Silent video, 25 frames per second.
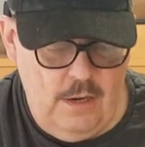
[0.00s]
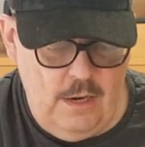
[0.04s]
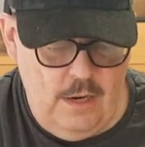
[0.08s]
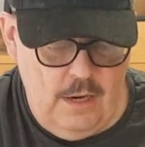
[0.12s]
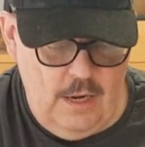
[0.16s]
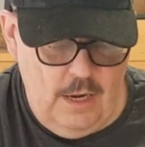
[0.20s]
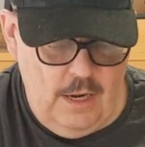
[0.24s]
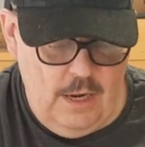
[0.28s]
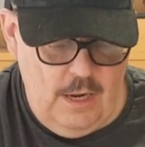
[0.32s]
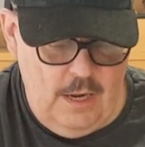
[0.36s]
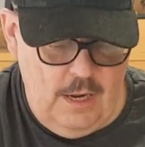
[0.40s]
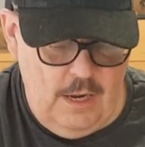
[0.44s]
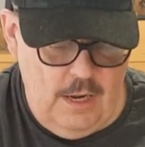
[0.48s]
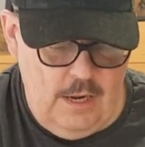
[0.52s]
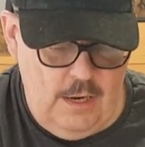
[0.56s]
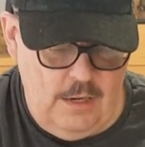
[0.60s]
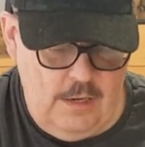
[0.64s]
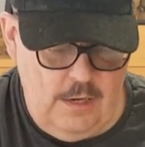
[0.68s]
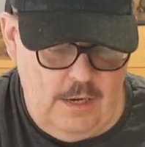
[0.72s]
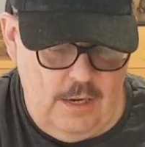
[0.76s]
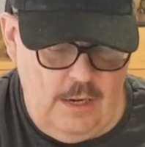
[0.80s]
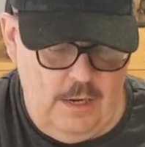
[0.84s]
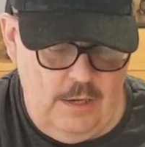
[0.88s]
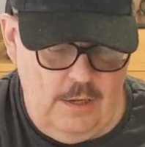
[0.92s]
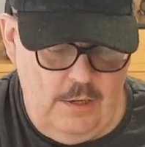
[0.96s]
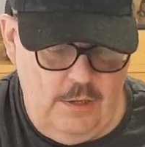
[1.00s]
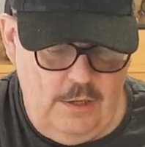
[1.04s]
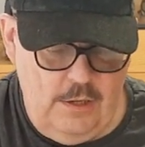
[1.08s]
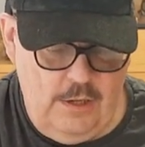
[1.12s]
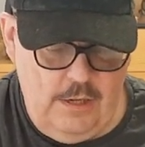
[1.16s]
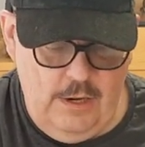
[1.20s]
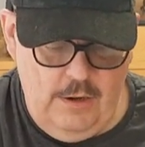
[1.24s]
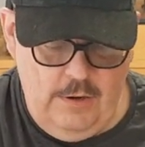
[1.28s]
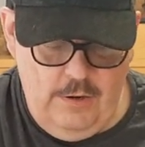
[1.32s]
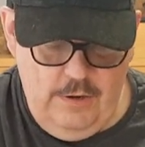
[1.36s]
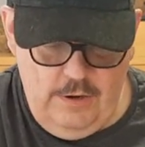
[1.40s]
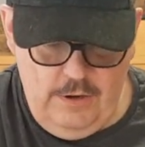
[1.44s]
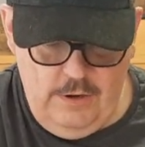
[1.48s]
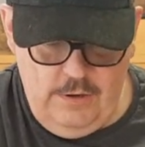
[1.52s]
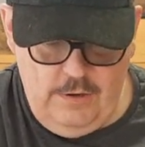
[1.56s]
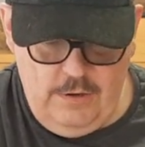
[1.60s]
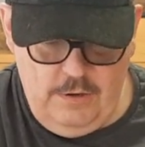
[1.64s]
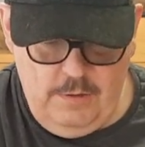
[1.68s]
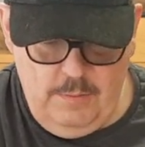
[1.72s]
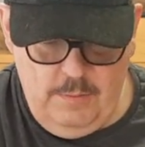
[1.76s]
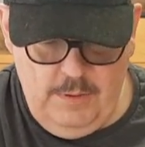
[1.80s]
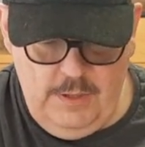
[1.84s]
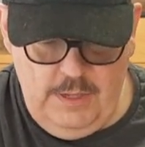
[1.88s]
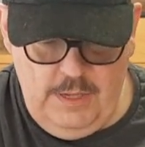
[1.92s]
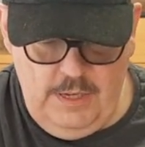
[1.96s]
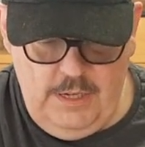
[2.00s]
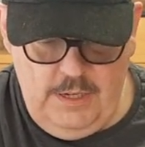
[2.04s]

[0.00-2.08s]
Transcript: Uh, so let's just get rid of some of